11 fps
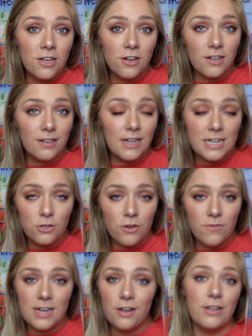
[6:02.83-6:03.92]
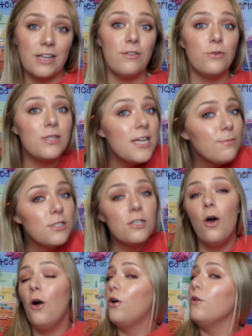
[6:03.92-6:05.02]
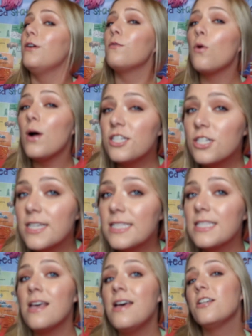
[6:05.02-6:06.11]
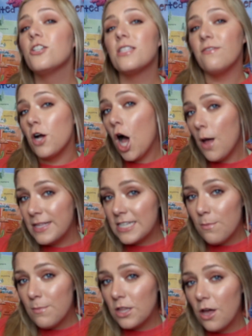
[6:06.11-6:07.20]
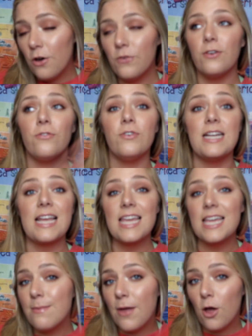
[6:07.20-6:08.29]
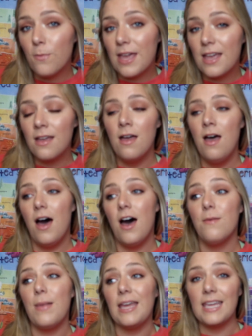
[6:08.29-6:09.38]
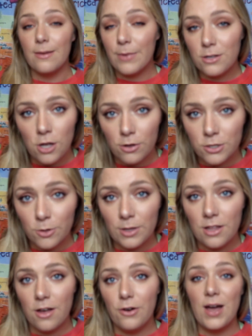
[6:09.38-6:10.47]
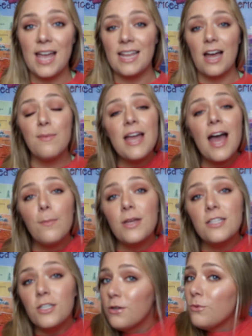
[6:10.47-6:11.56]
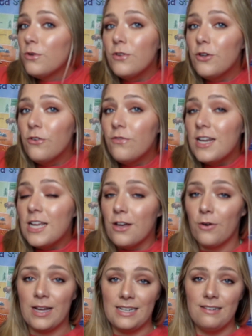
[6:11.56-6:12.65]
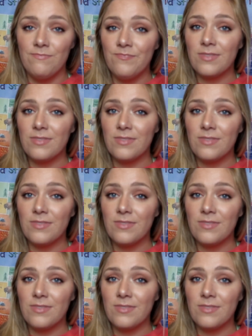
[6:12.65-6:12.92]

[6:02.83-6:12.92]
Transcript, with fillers: at your intro video and give you tips, or if you have questions, just leave a comment down below. Feel free to email me. My email's also below, and I'd be happy to review your video and